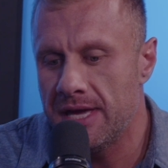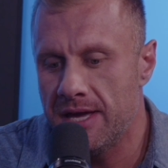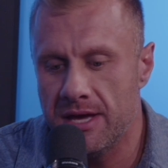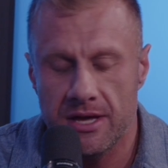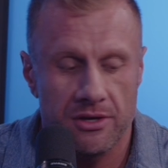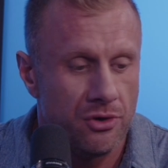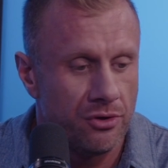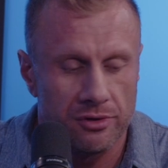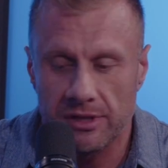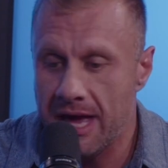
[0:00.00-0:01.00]
in
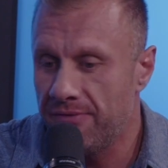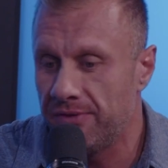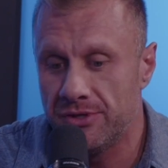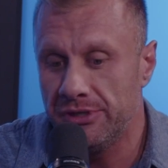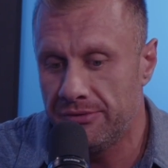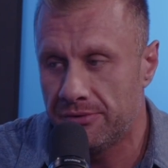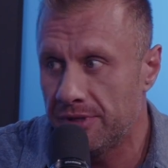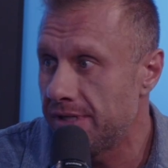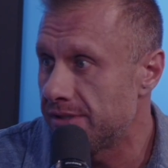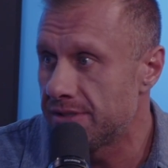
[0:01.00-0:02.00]
your life in general
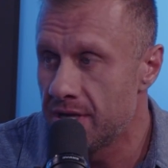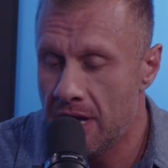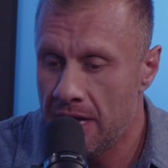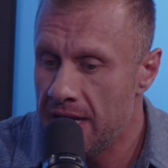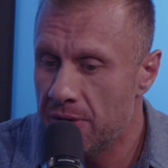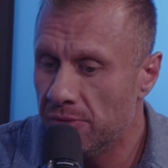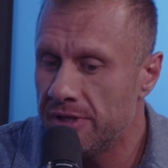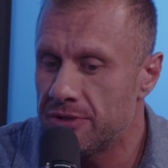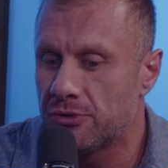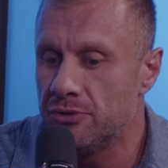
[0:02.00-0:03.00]

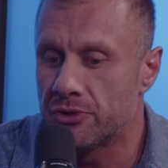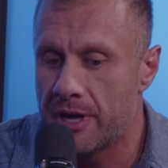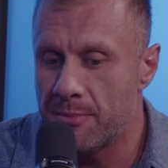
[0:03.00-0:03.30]
really is crucial.